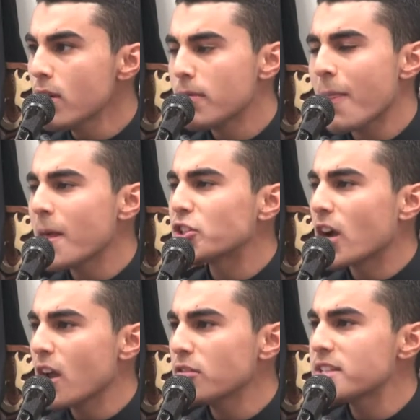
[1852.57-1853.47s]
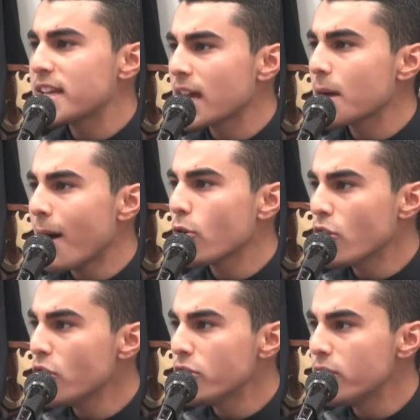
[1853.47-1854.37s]
then the child is going to come out
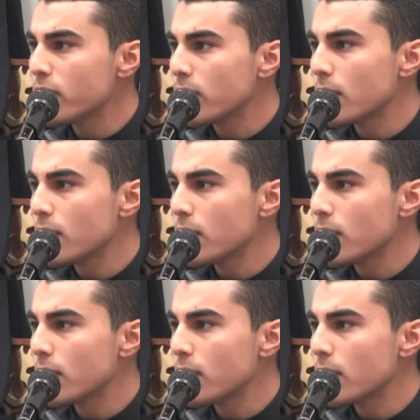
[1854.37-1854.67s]
good.